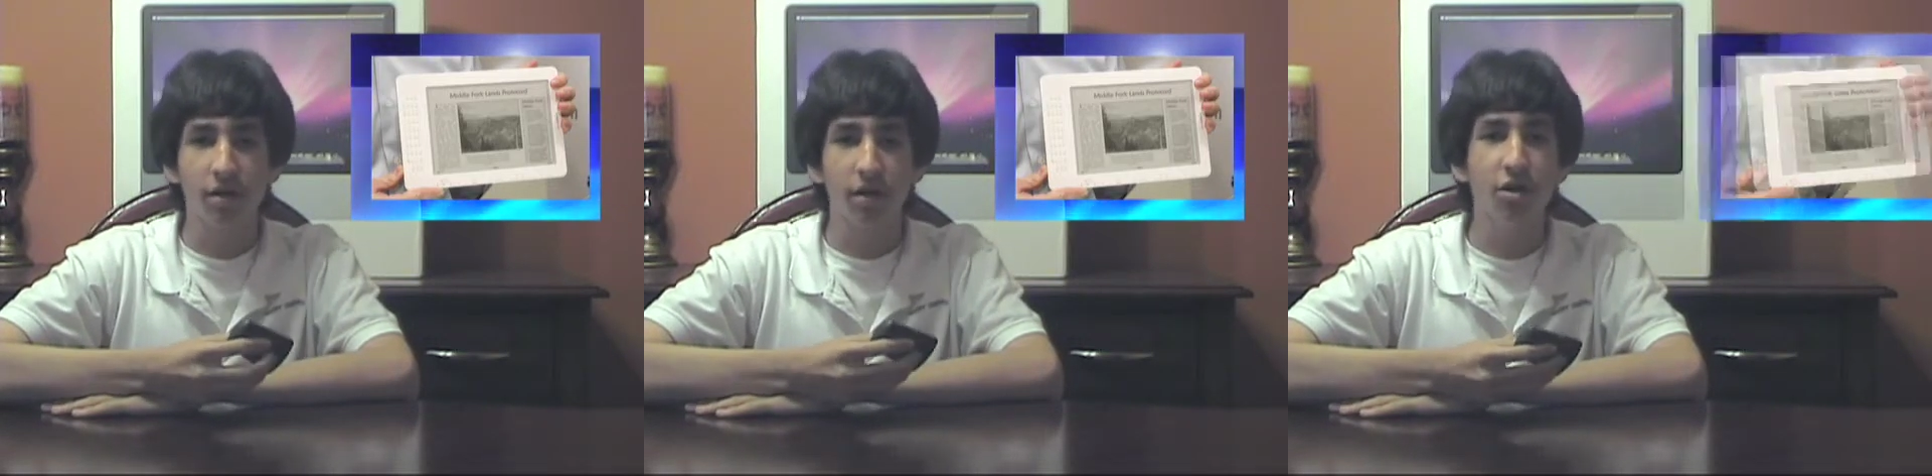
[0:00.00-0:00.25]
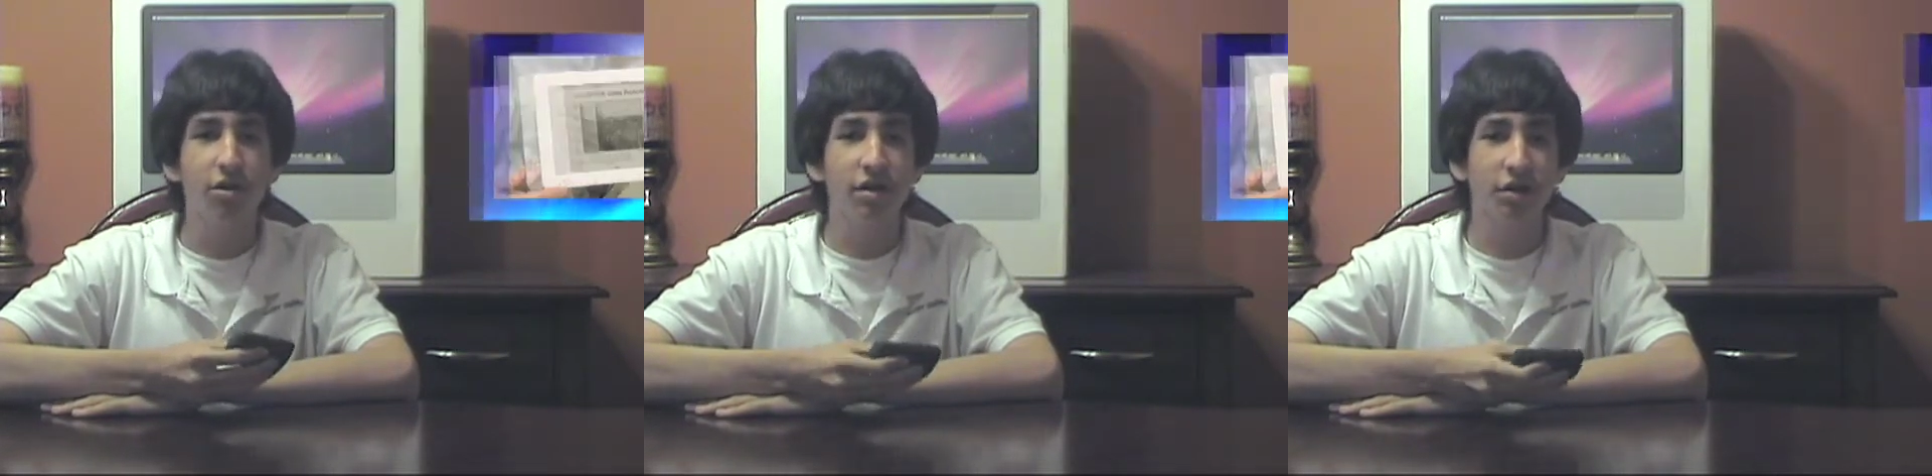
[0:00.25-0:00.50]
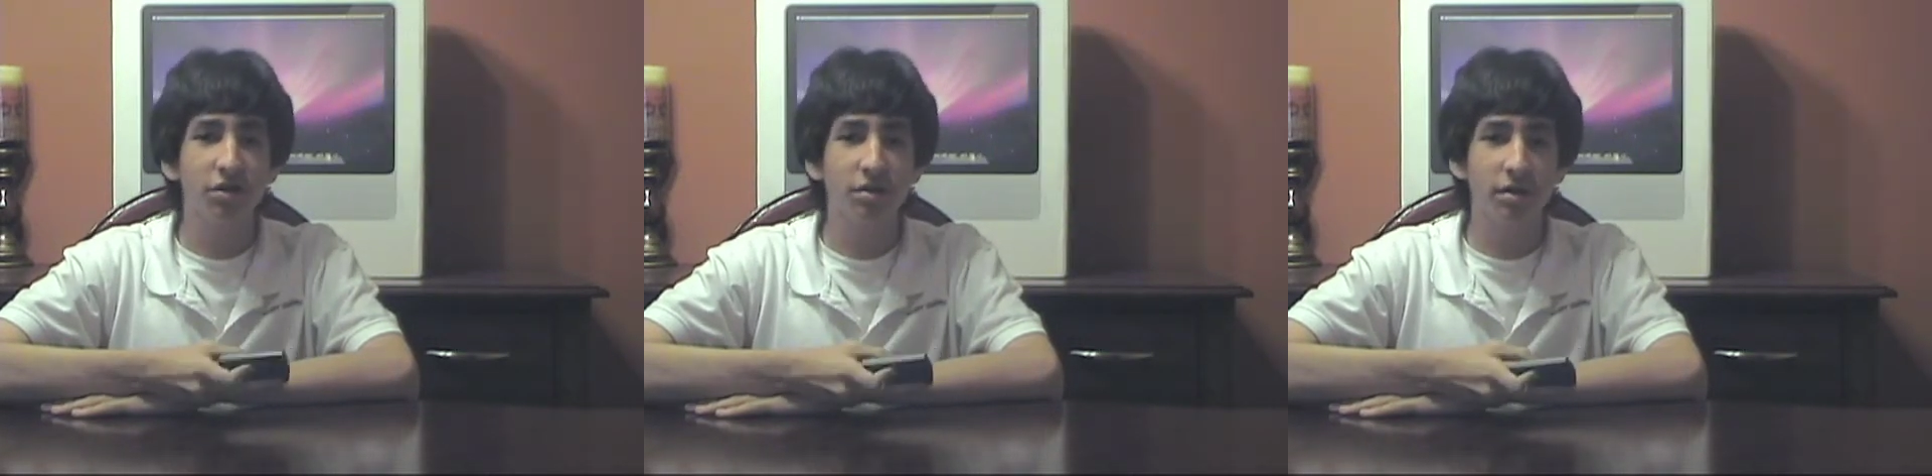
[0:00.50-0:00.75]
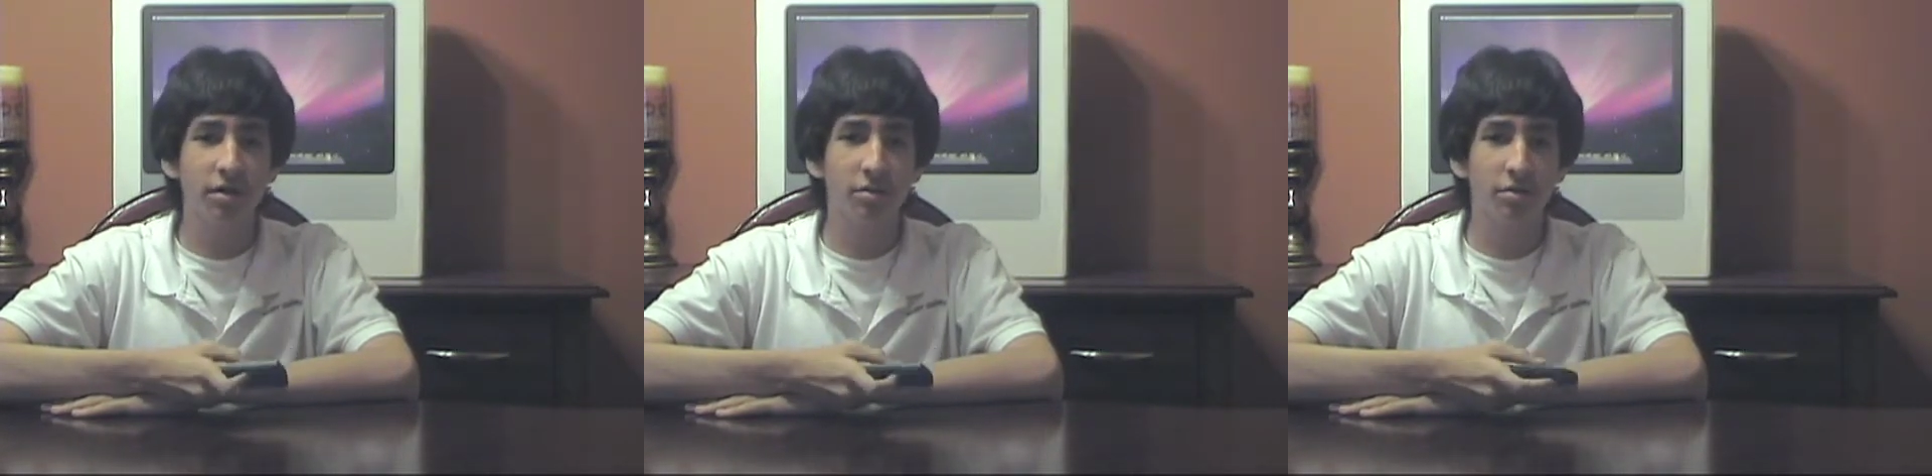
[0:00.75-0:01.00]
The new
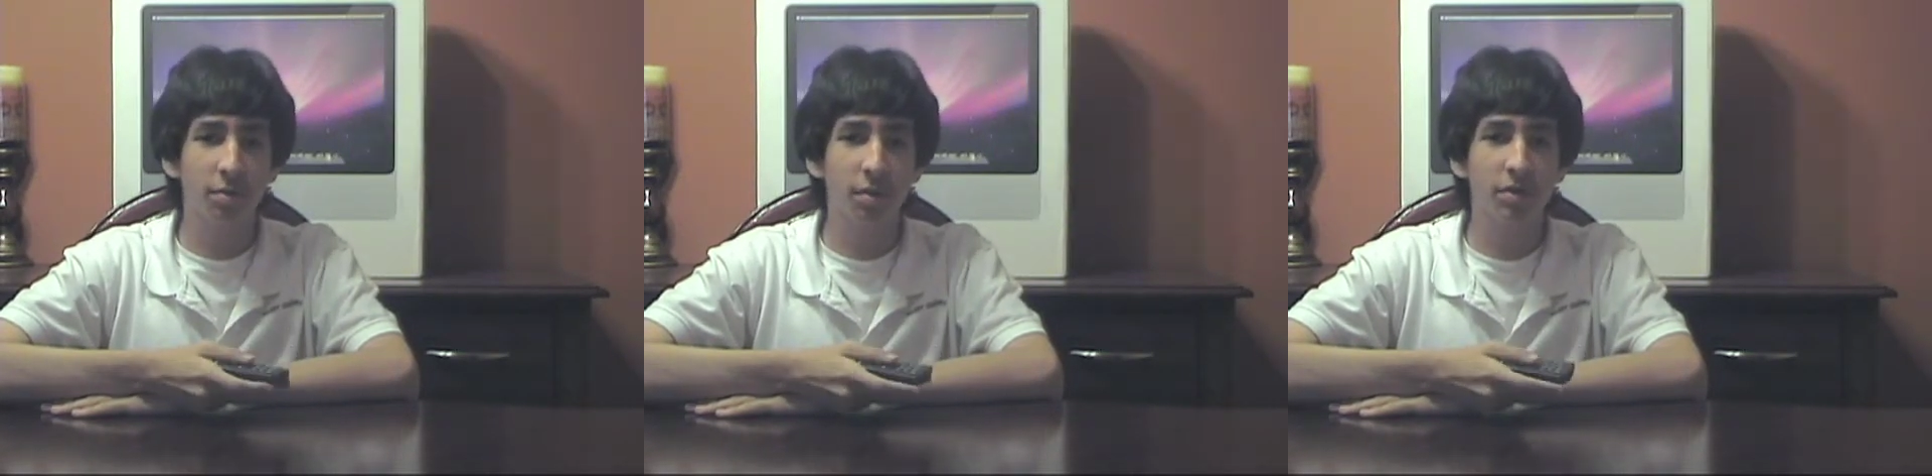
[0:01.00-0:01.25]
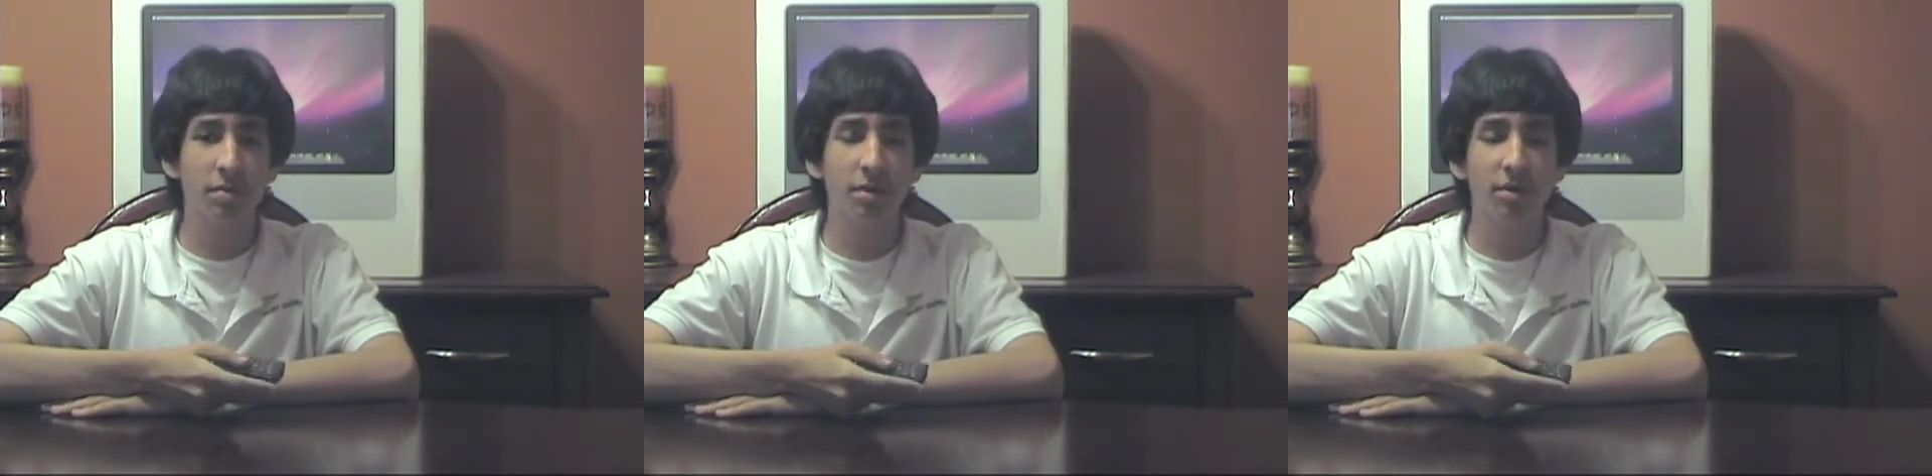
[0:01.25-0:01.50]
Kindle is supposed to be